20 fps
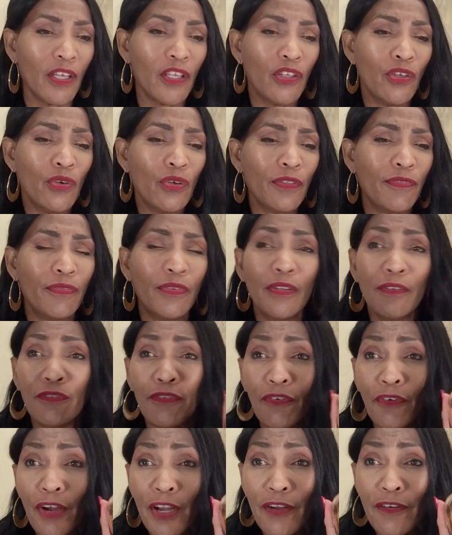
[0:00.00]
youthful
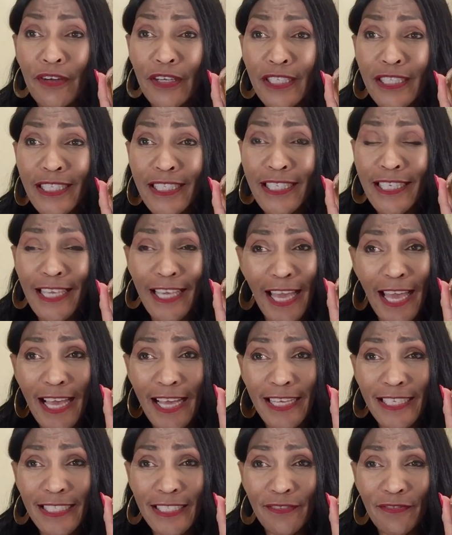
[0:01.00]
fragrance.
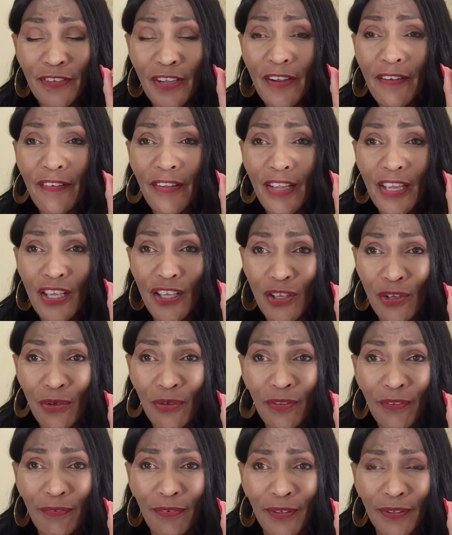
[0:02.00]
Yes, very
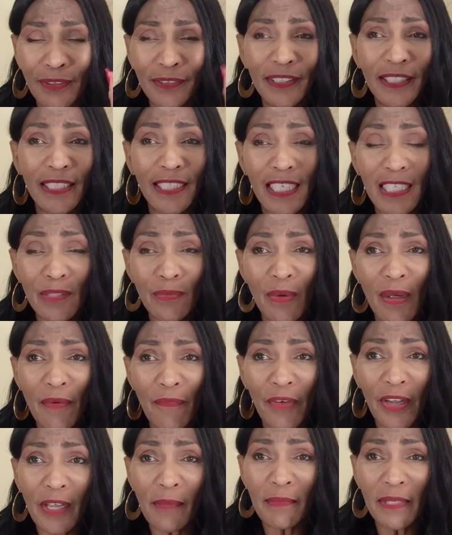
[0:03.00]
youthful. And that's why
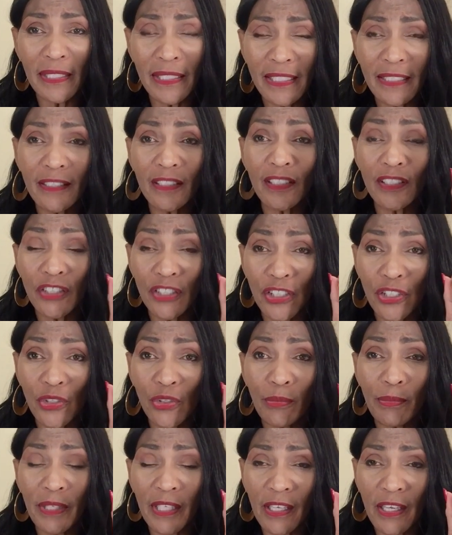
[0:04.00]
I recommended it to
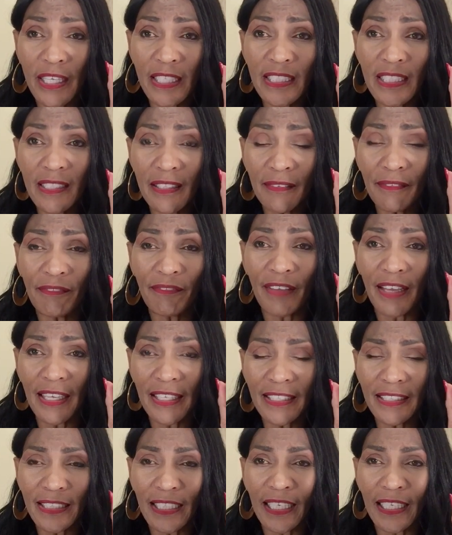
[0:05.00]
you because of the
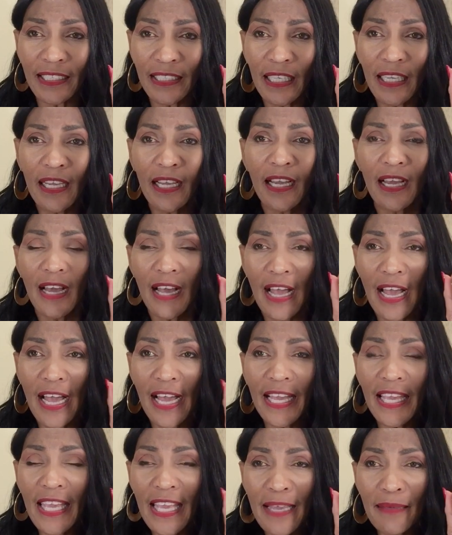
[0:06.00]
fact that
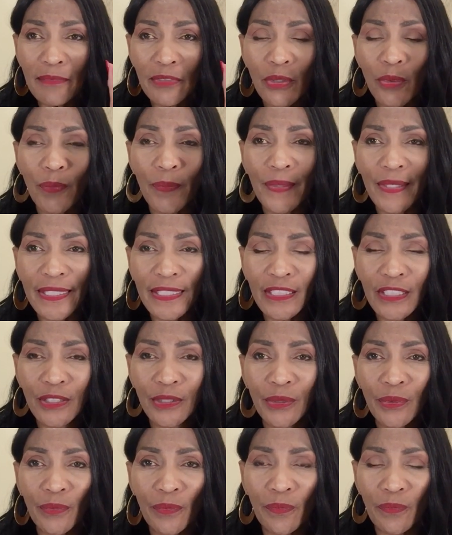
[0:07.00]
I am going
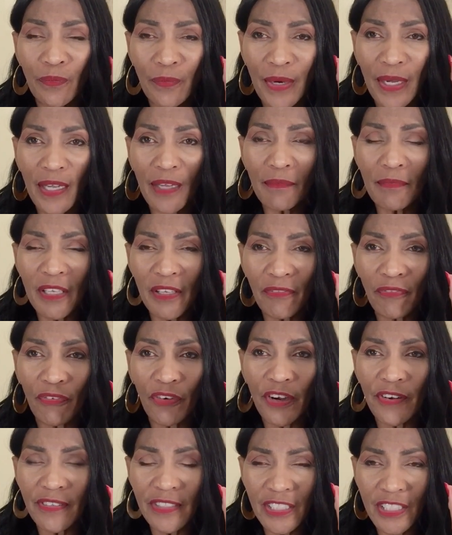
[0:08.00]
to recommend
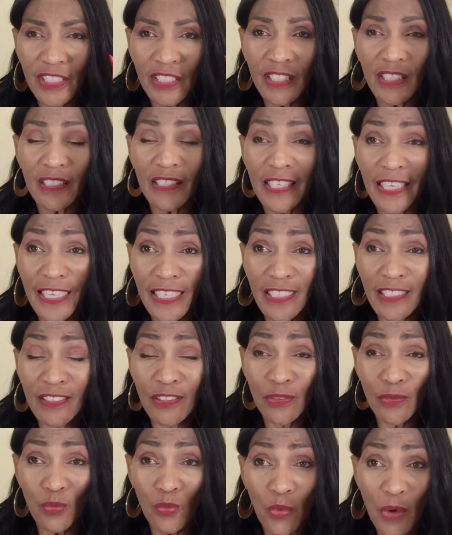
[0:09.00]
fragrances today
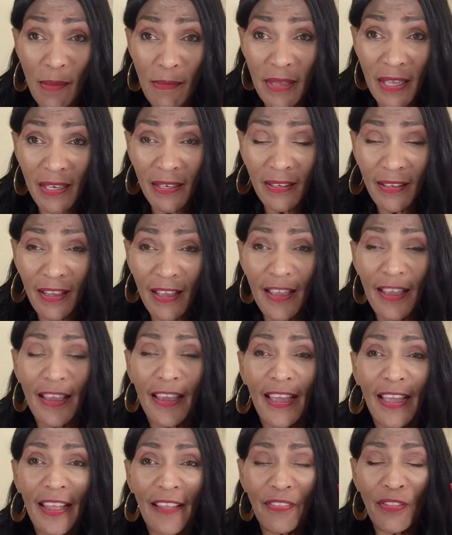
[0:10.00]
to women
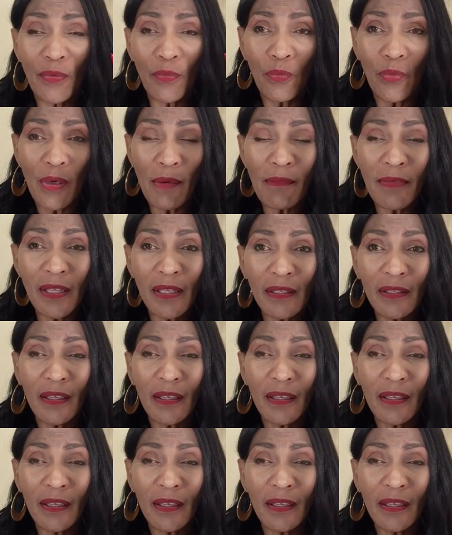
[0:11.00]
and the women